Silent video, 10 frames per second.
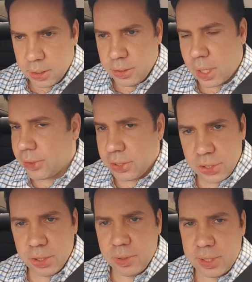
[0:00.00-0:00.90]
Nothing
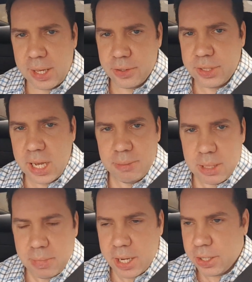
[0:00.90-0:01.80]
to do with
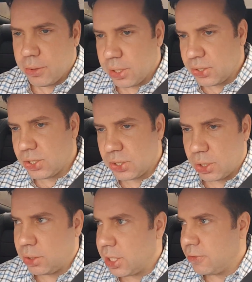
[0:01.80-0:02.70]
entertainment, mind you. This is
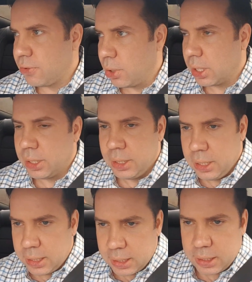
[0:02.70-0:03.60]
only for
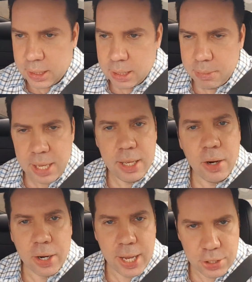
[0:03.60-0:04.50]

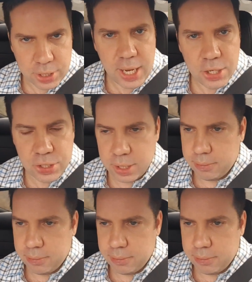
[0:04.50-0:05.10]
our education.